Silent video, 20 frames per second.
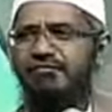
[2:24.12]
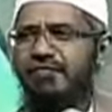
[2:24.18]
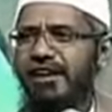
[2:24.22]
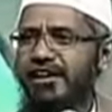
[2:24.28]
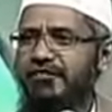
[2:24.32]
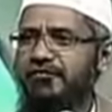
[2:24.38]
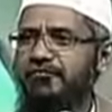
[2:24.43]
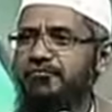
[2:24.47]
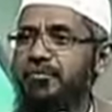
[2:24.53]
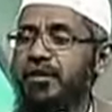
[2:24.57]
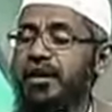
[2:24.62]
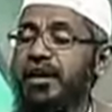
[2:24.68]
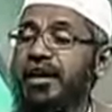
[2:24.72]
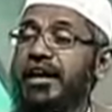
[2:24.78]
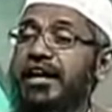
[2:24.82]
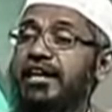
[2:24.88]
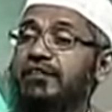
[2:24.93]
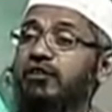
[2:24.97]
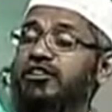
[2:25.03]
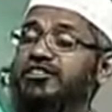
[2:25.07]
wife.
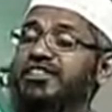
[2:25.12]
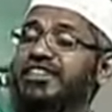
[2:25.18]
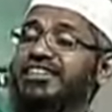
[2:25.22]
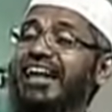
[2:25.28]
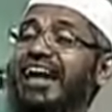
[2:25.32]
It was in